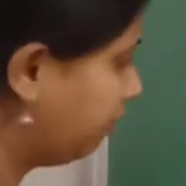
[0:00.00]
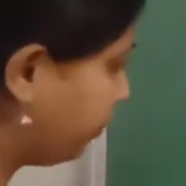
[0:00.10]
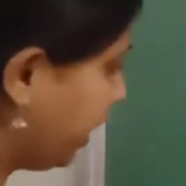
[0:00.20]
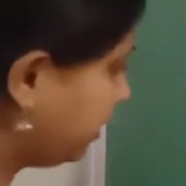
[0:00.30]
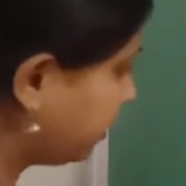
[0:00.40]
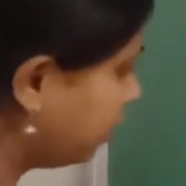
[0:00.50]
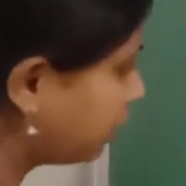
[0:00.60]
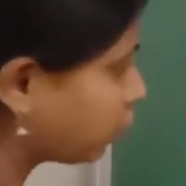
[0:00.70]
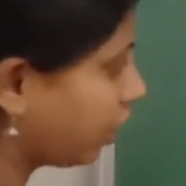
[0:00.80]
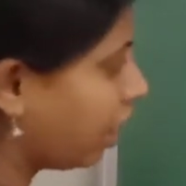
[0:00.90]
Yes.
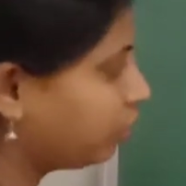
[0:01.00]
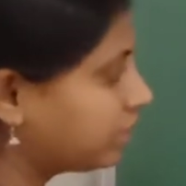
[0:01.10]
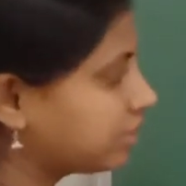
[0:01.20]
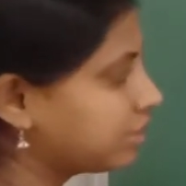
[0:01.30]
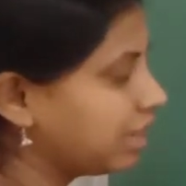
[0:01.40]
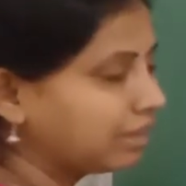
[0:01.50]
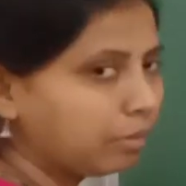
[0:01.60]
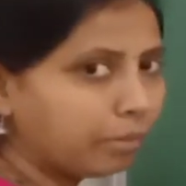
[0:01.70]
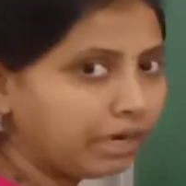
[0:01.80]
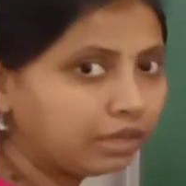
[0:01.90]
So now this is
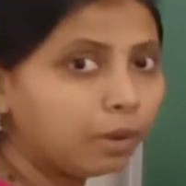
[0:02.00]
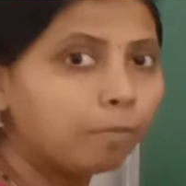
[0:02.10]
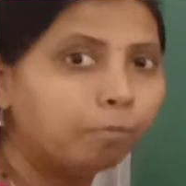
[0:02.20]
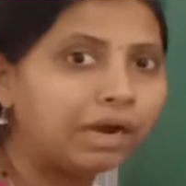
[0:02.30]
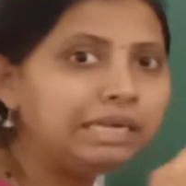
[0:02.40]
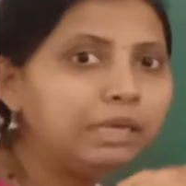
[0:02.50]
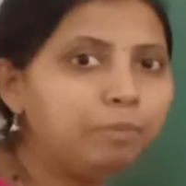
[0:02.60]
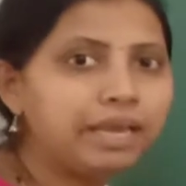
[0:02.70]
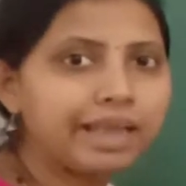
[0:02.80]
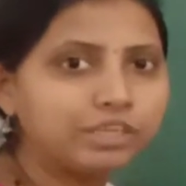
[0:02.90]
nothing but
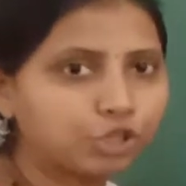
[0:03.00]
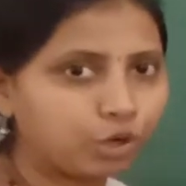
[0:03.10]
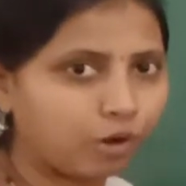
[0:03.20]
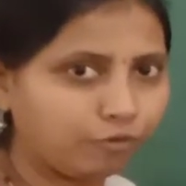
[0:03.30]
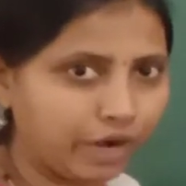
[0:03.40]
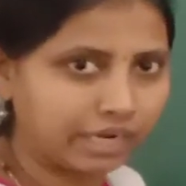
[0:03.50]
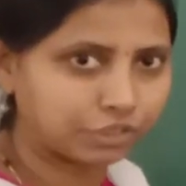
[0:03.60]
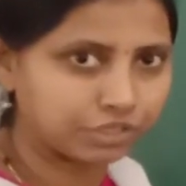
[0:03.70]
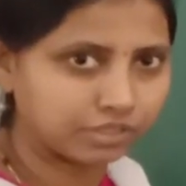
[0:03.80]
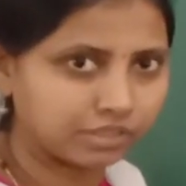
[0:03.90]
multiplication of
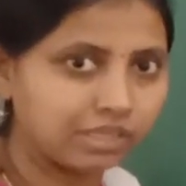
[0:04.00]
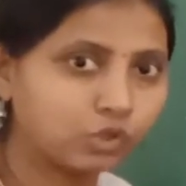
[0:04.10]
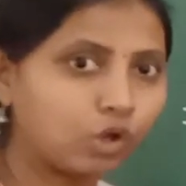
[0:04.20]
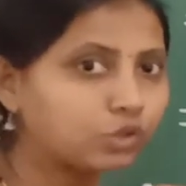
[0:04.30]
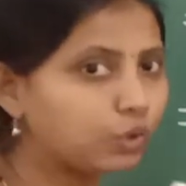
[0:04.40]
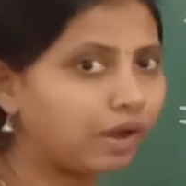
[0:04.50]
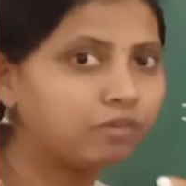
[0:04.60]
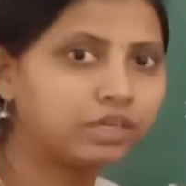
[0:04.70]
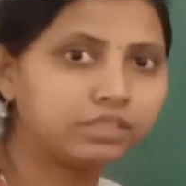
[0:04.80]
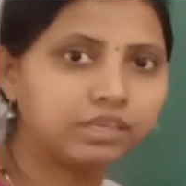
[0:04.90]
fractions. This also you
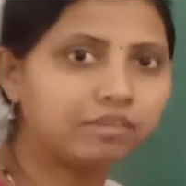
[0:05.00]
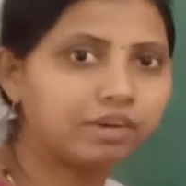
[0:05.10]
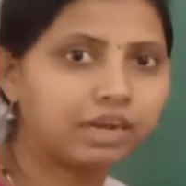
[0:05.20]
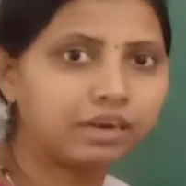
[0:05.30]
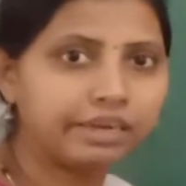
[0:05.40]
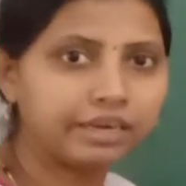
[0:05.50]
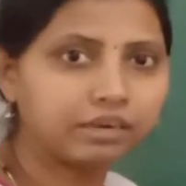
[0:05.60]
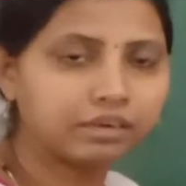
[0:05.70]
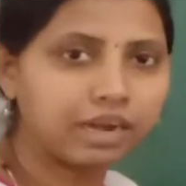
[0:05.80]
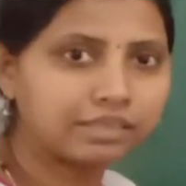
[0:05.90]
have learned in our
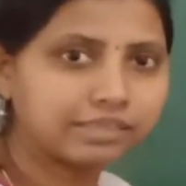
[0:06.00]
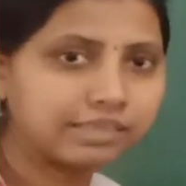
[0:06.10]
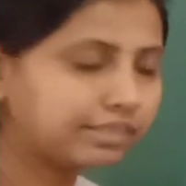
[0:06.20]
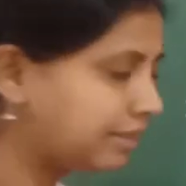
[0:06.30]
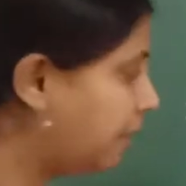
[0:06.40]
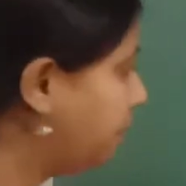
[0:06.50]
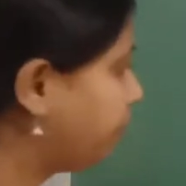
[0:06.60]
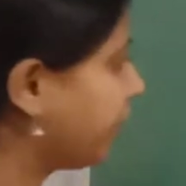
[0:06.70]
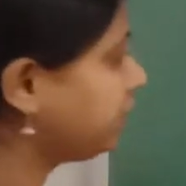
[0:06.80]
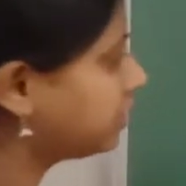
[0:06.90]
earlier classes.
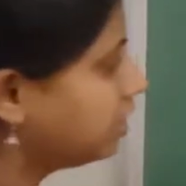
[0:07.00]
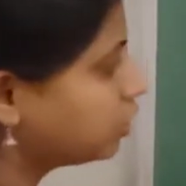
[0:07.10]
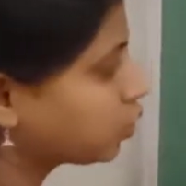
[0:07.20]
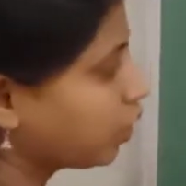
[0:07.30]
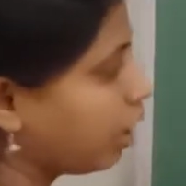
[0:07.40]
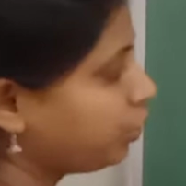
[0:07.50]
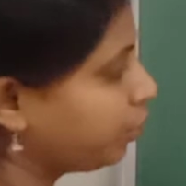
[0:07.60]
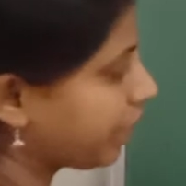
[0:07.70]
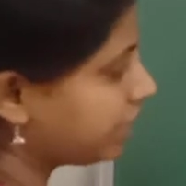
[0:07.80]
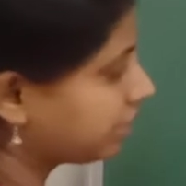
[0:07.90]
Yes. So now
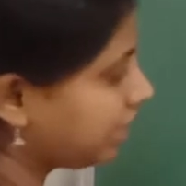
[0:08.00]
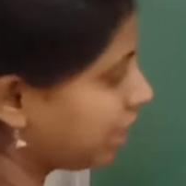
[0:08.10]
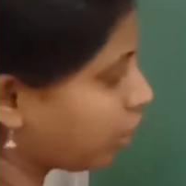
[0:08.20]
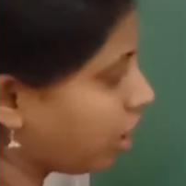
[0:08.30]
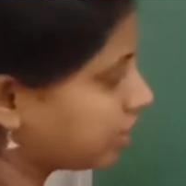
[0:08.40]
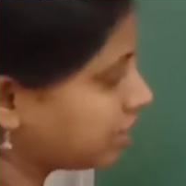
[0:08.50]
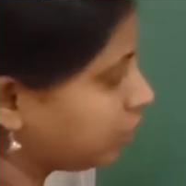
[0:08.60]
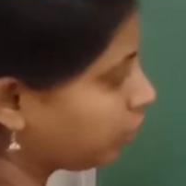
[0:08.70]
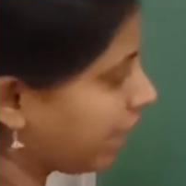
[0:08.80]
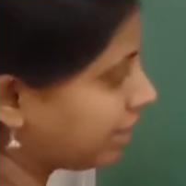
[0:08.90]
you can see cross,
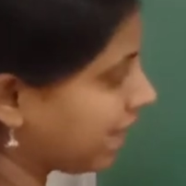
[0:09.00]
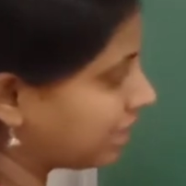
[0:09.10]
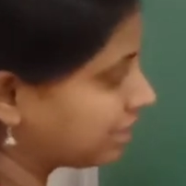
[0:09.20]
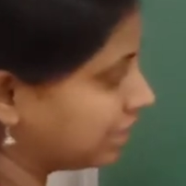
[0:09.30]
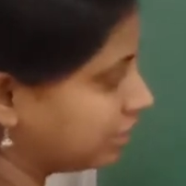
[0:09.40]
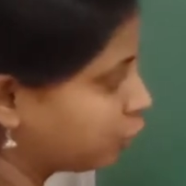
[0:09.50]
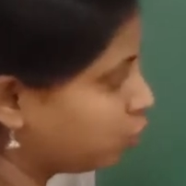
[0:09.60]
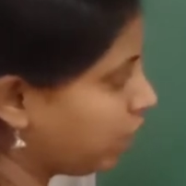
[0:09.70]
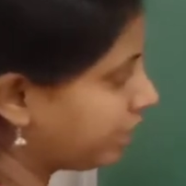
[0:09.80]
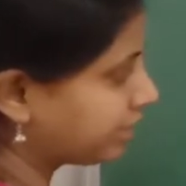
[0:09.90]
you can cancel. 2
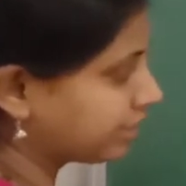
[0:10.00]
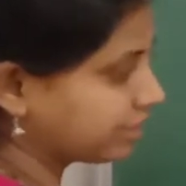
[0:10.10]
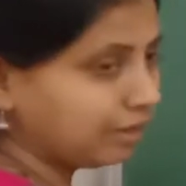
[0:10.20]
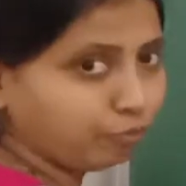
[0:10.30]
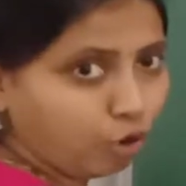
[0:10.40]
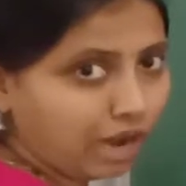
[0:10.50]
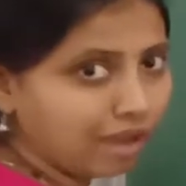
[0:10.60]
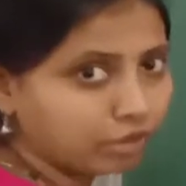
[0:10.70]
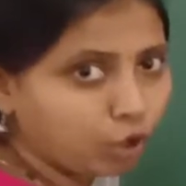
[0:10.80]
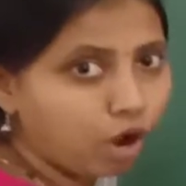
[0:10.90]
and 64
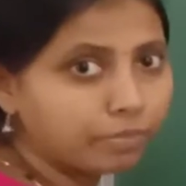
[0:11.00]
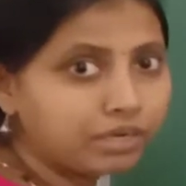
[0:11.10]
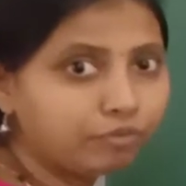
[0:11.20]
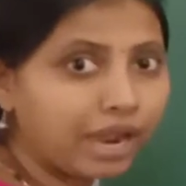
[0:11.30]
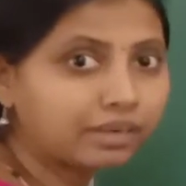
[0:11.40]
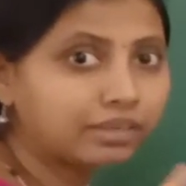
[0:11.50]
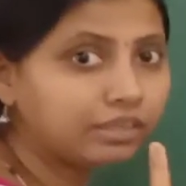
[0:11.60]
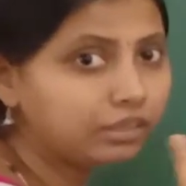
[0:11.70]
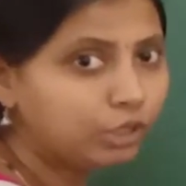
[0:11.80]
have a common factor